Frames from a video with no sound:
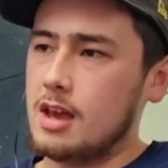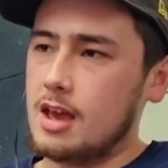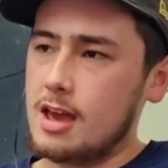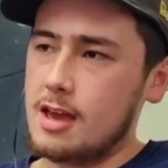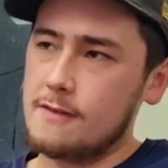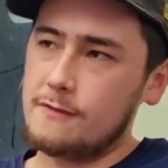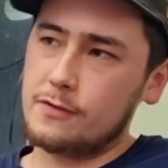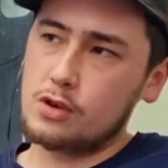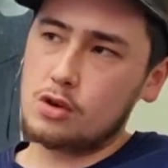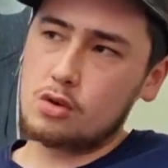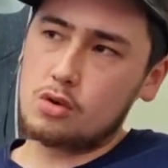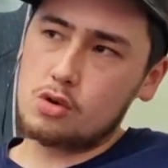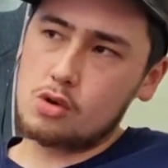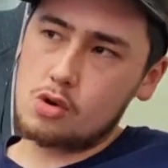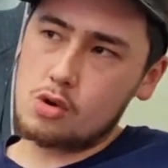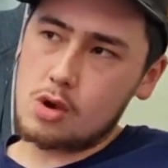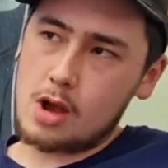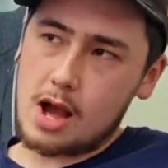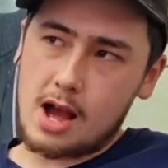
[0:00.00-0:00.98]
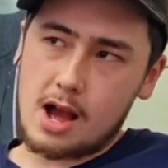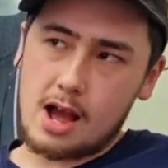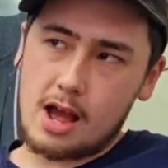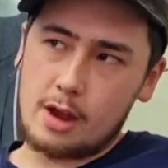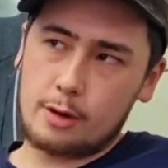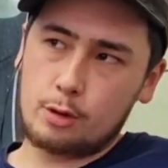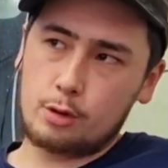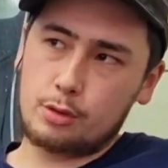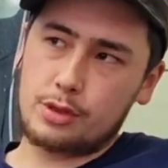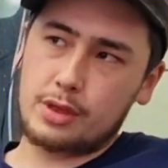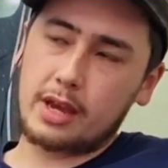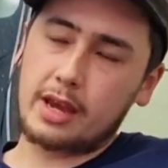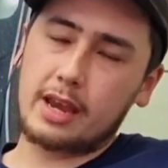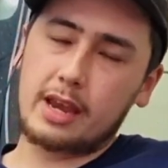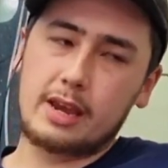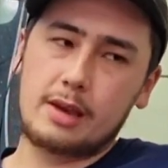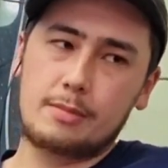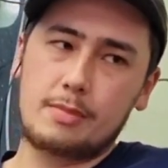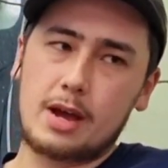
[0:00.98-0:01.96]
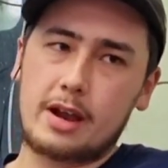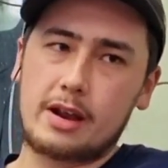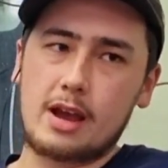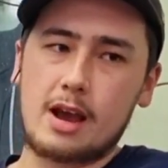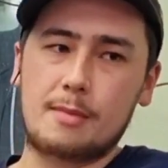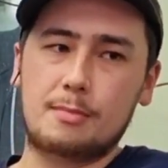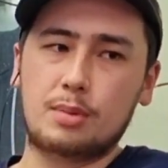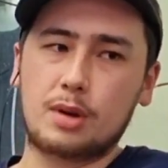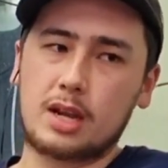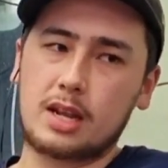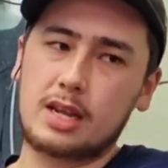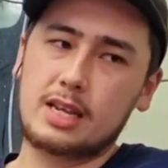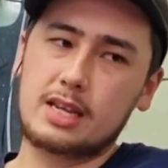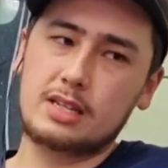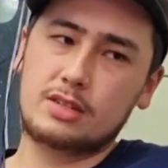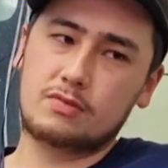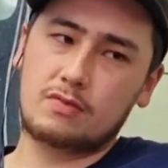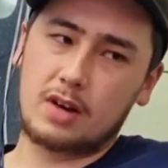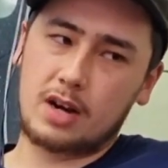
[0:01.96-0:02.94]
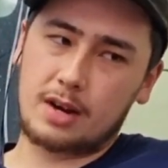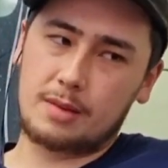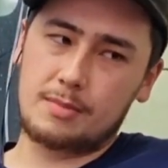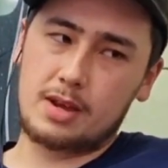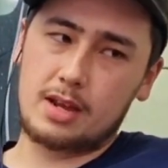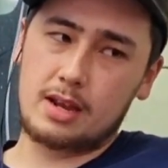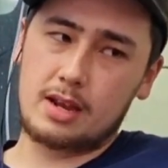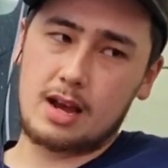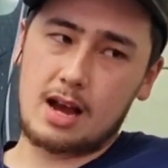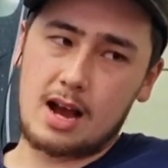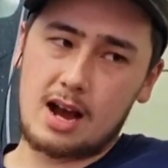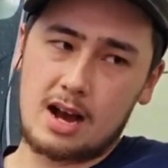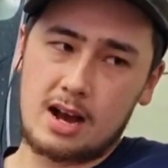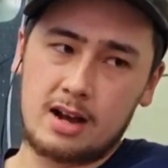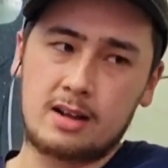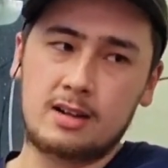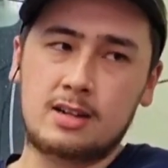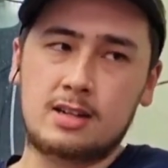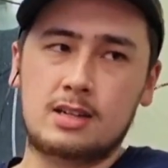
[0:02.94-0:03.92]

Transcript: If you're at all thinking about it, please recommend. I